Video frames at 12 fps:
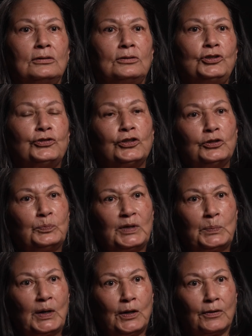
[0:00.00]
you couldn't be
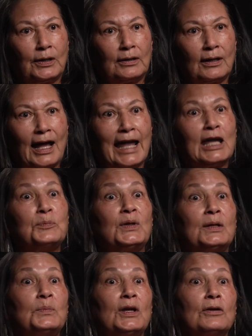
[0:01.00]
married. I had
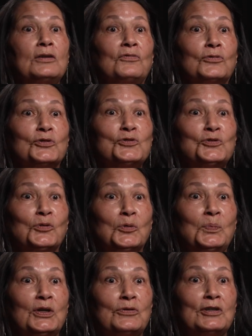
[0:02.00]
been married for a
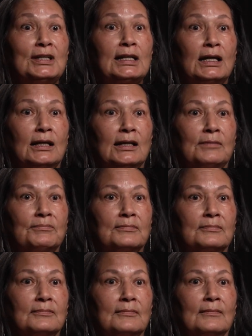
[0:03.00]
short period of time
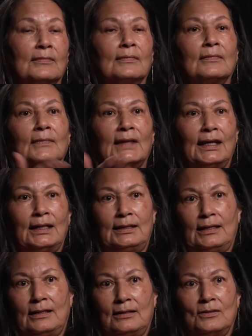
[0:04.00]
and
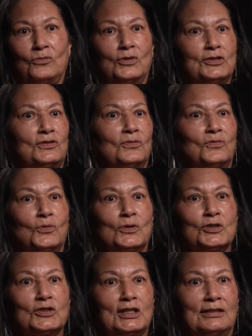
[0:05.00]
then was
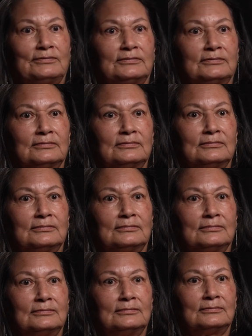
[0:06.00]
divorced.
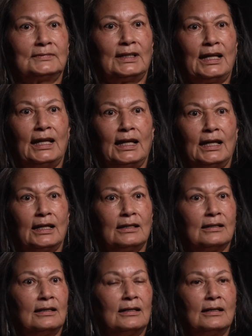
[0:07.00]

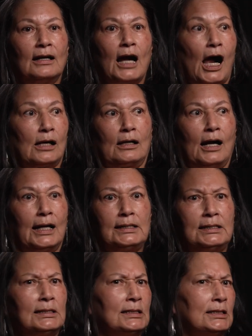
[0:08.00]
And I
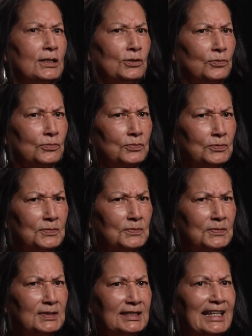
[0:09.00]
didn't know
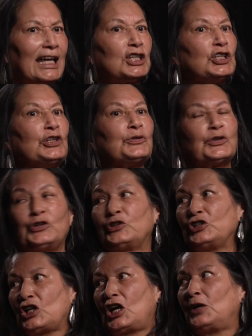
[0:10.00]
that you
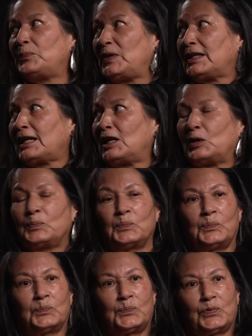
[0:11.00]
could not become
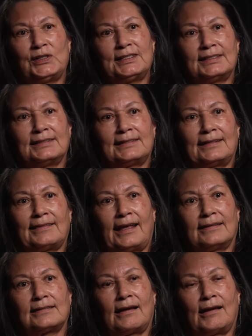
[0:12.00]
princess at
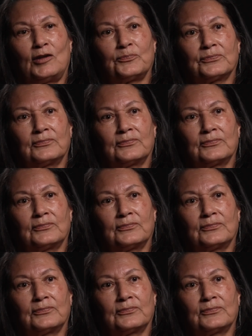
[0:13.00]
that time.